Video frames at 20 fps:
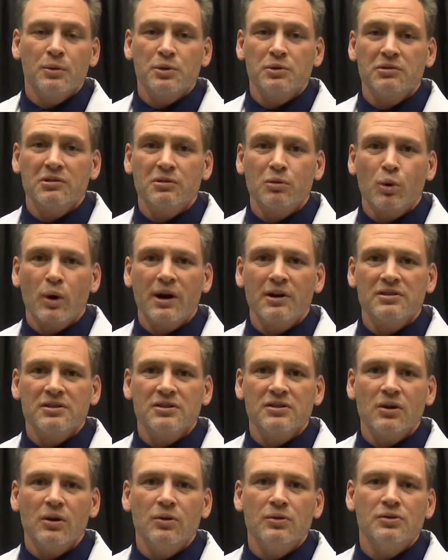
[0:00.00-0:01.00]
which requires
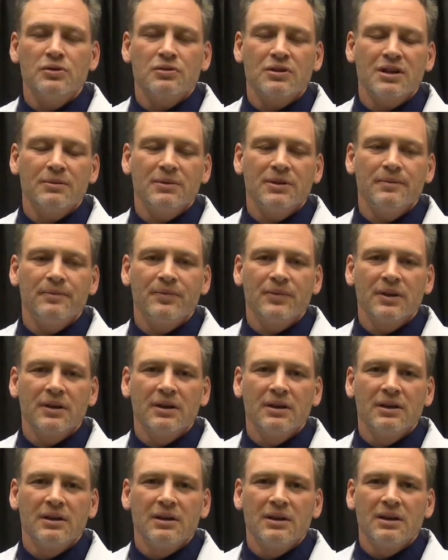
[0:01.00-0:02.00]
its own treatment.
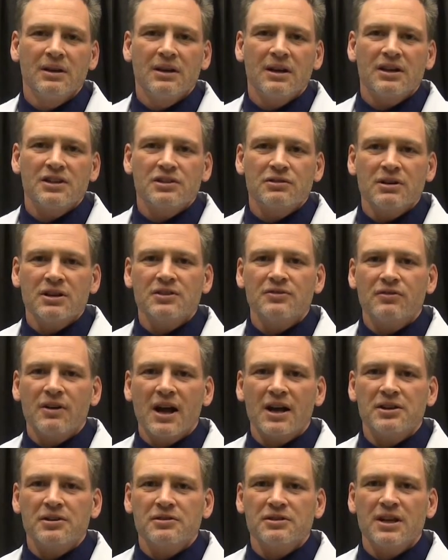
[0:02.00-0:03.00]
A stress
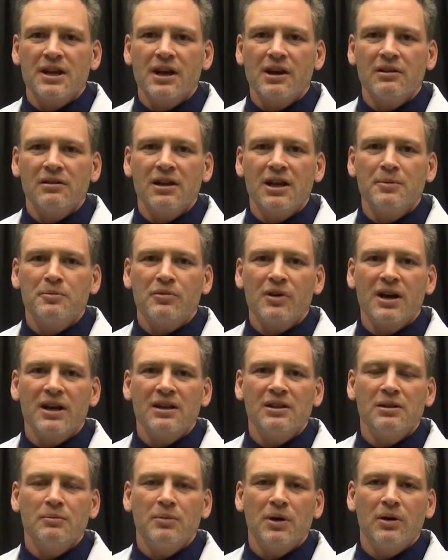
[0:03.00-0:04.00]
fracture is a hairline break
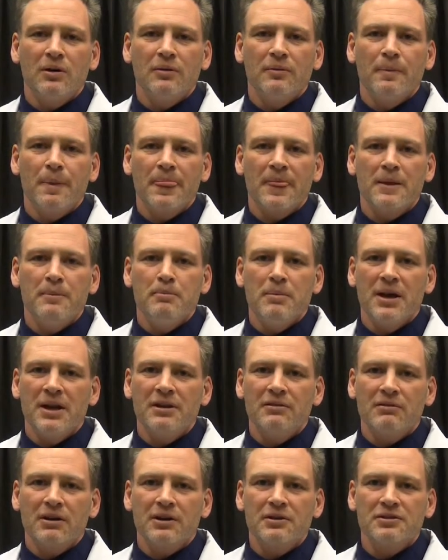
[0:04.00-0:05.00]
in the bone.
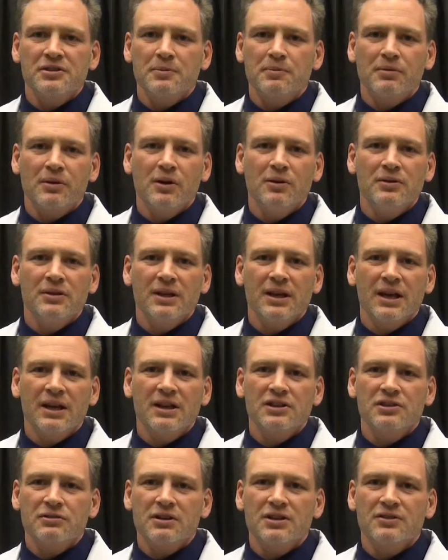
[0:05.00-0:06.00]
Many runners are prone to
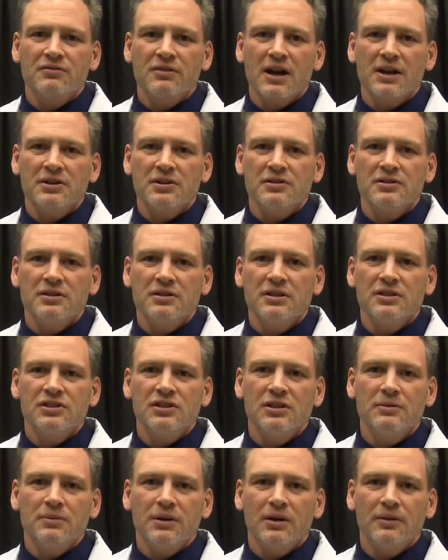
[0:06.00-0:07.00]
getting stress fractures in the
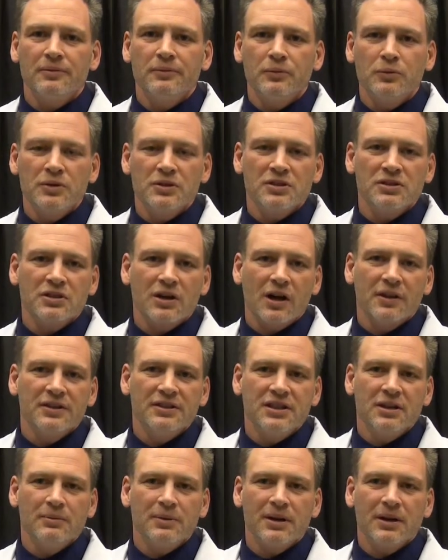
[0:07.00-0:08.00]
shin bone, which is called the
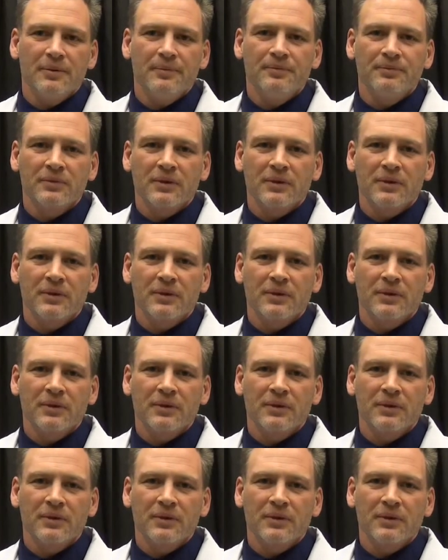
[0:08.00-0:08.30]
tibia,